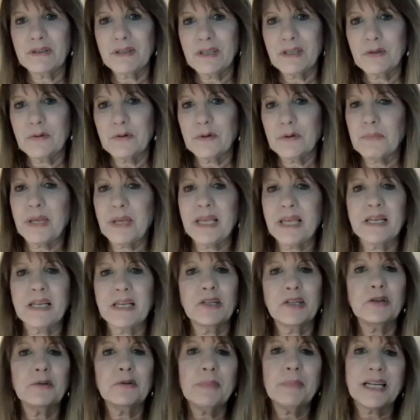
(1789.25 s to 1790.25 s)

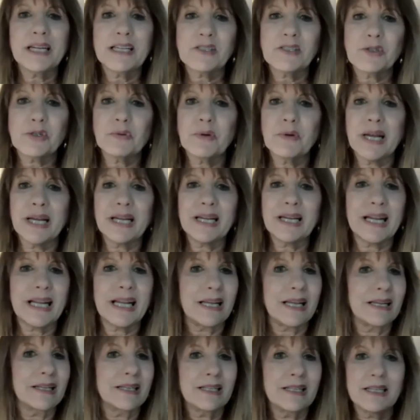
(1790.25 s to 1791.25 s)
European or
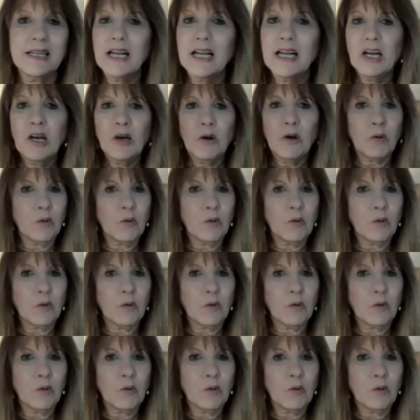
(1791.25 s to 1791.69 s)
Mediterranean